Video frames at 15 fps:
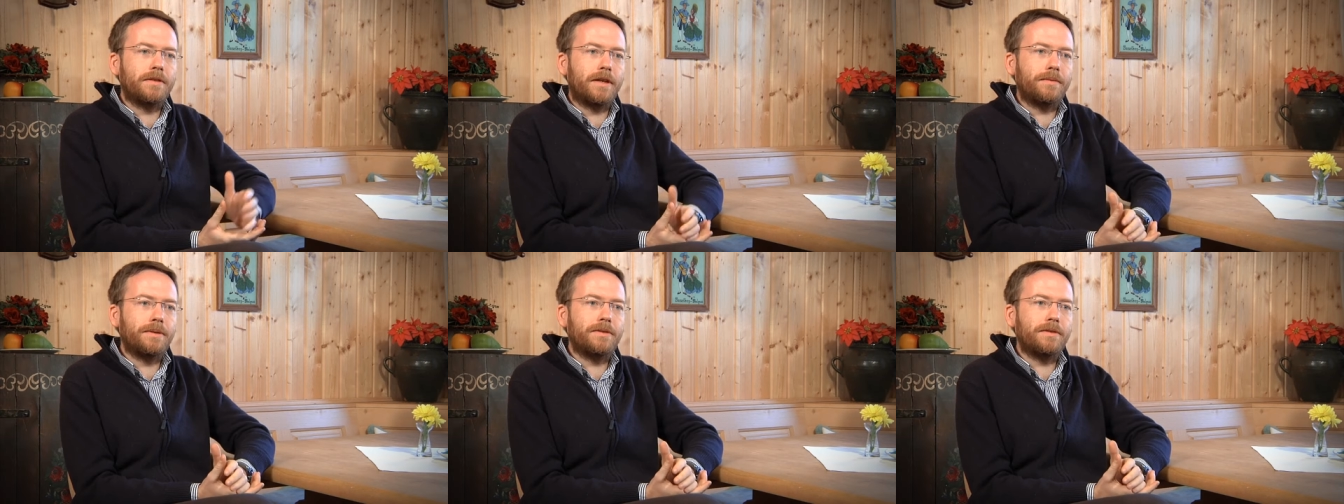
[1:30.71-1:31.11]

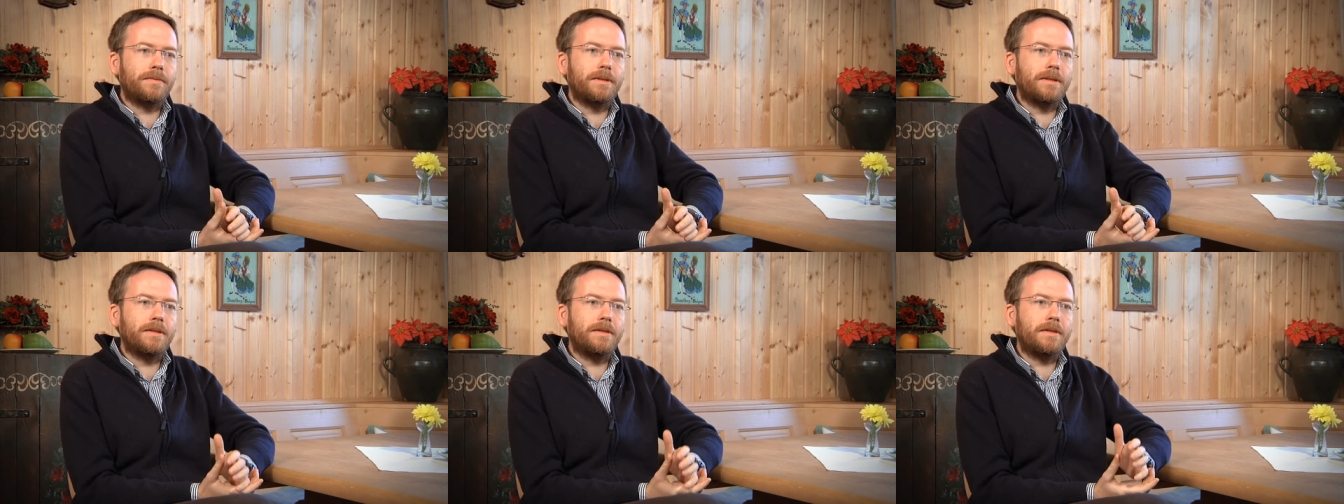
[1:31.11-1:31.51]

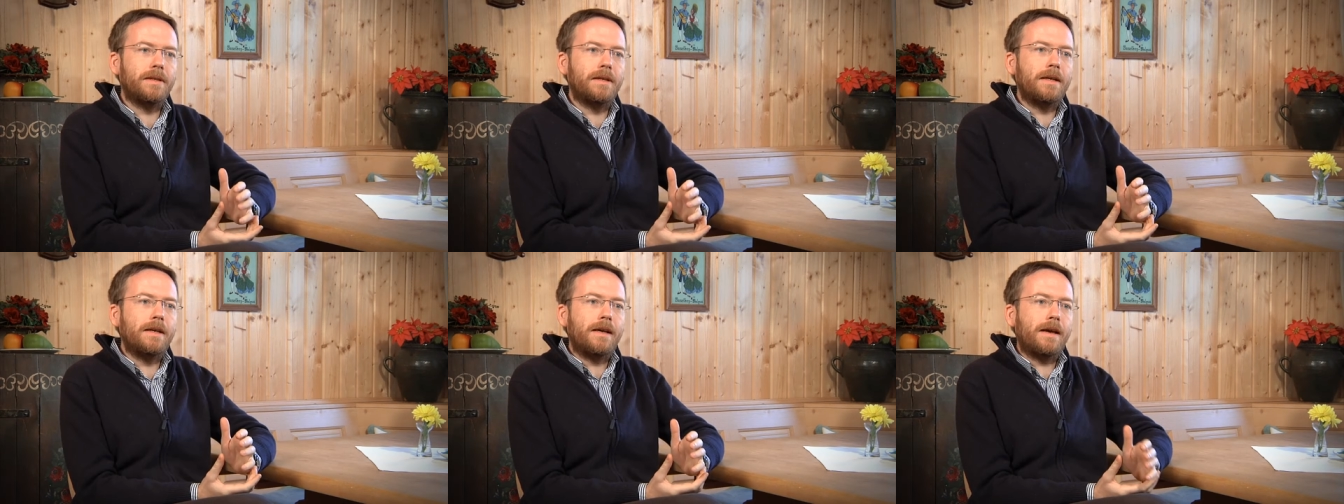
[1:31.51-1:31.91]
territories,
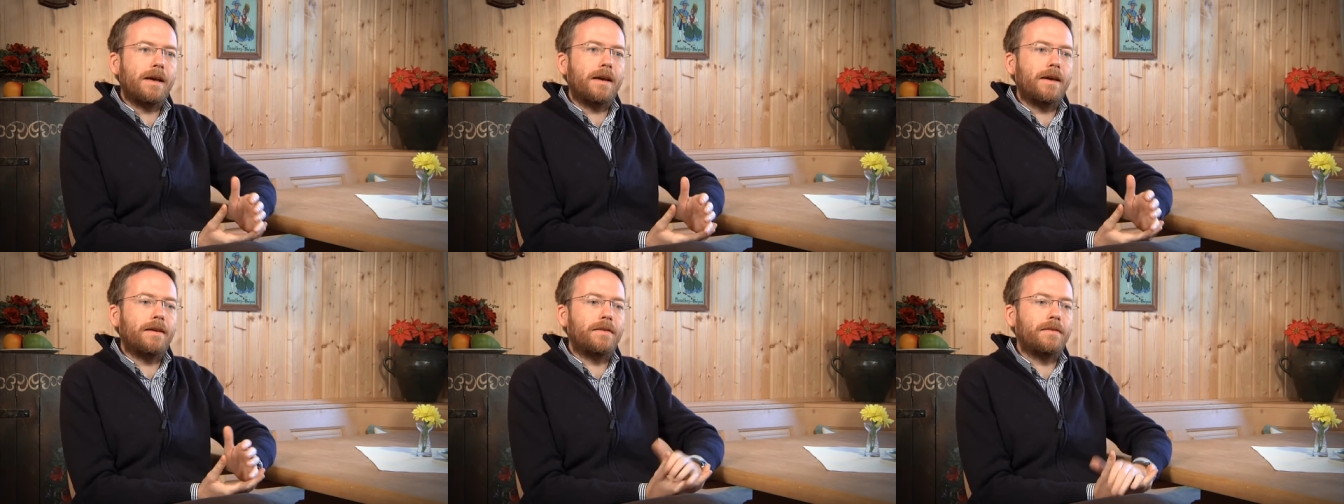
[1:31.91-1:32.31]

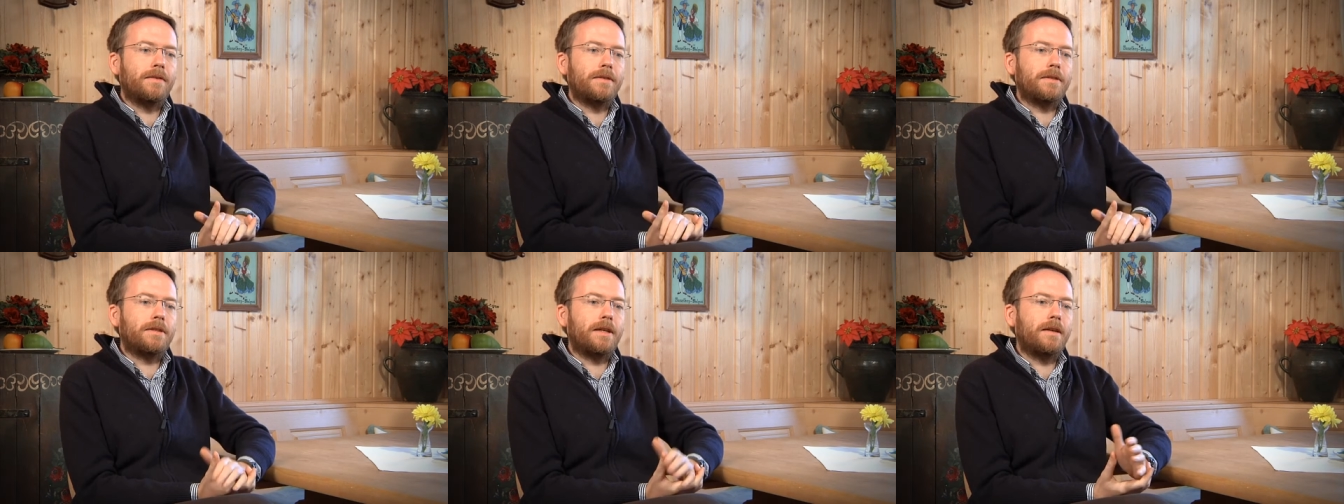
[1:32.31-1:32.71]
and
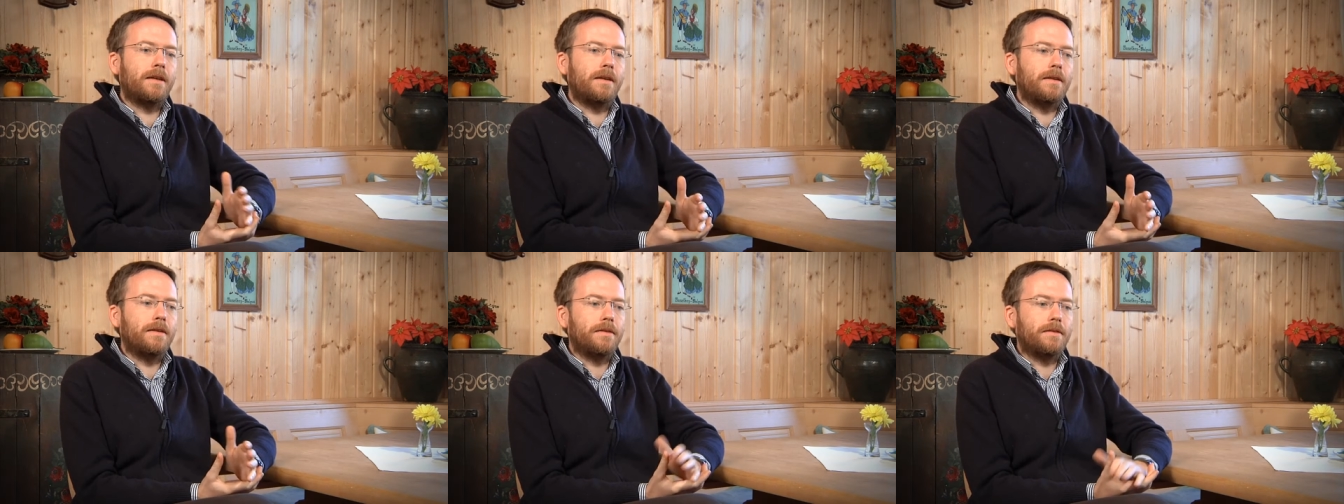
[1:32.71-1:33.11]

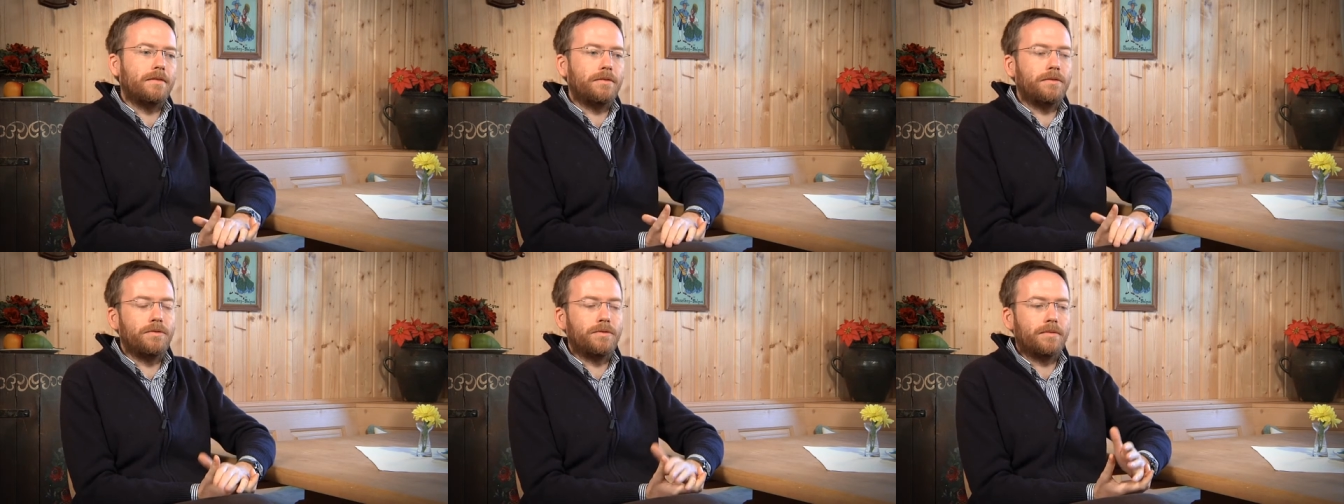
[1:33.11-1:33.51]
suddenly,
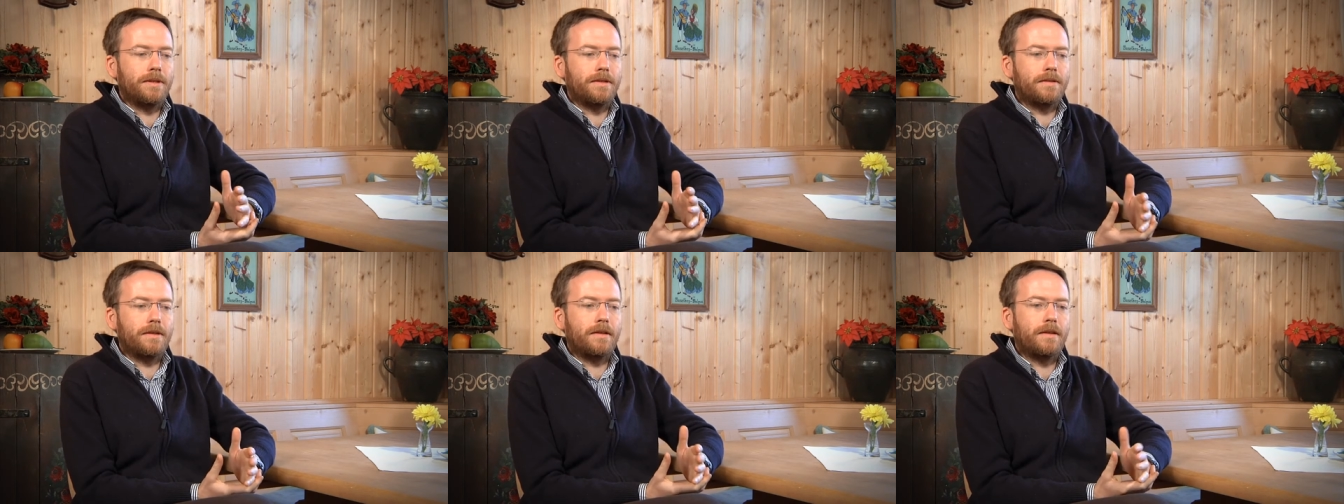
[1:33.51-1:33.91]

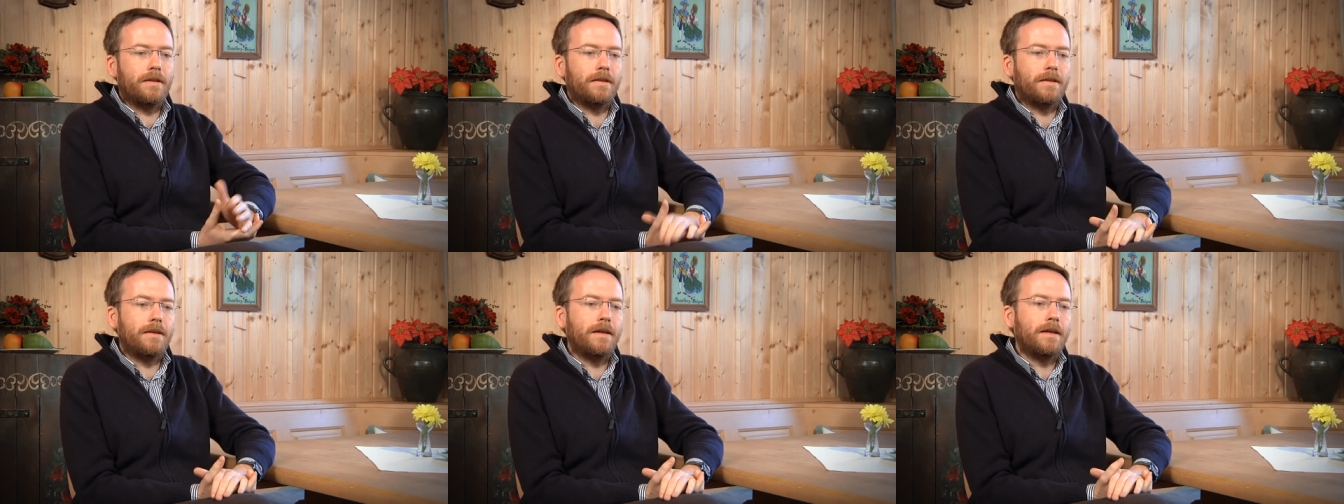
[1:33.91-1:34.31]
usually
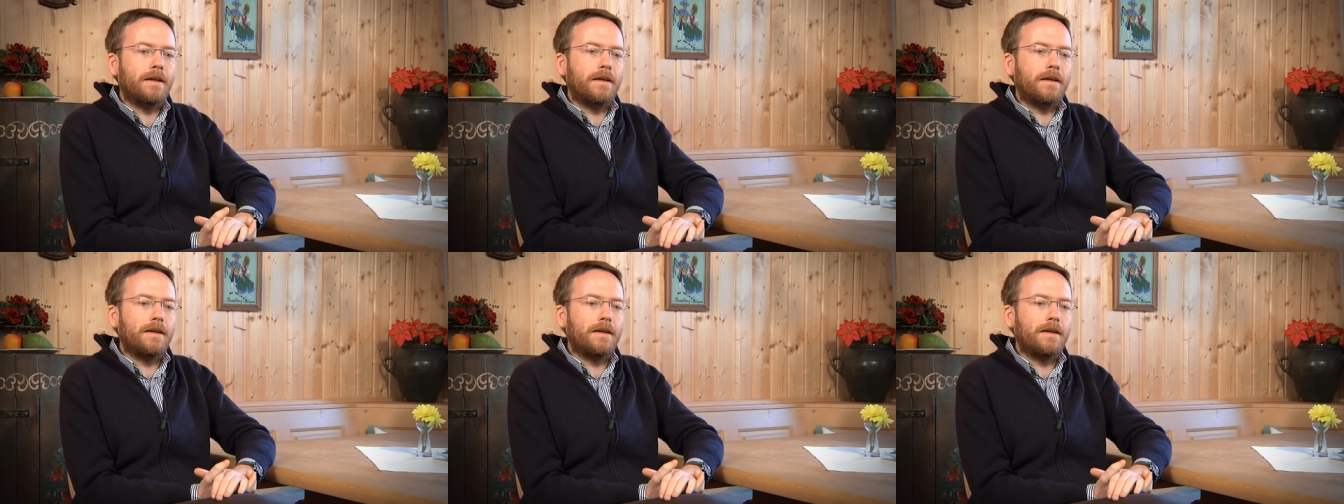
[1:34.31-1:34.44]
suddenly,